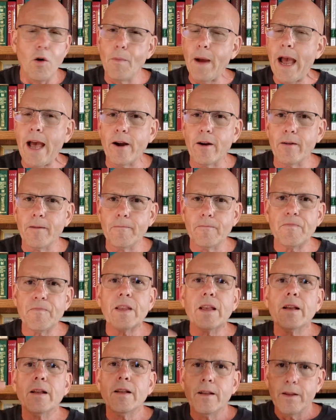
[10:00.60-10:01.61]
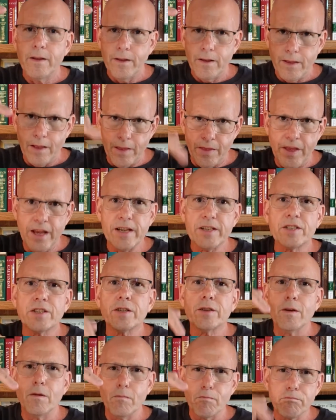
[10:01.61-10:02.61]
don't matter.
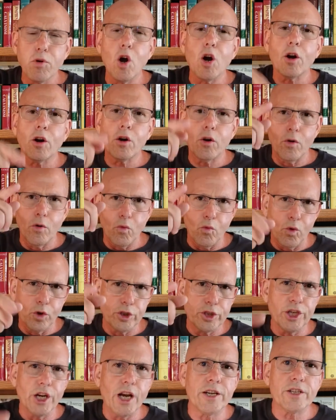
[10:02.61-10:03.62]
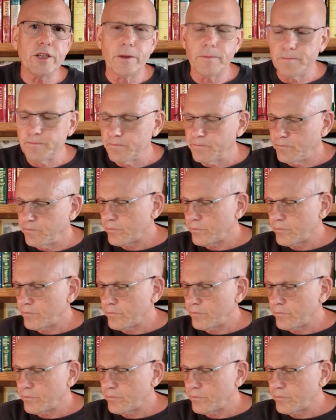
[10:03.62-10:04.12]
This book will judge them.